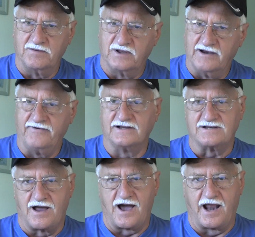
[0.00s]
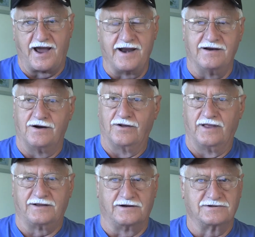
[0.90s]
But if it's not, I know
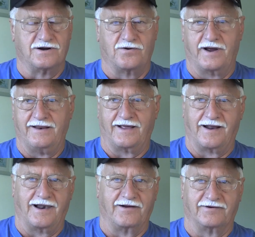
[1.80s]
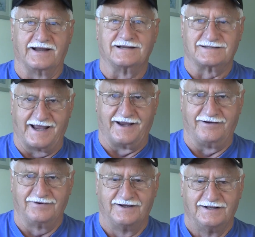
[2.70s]
that there's no way that I'll ever get saved.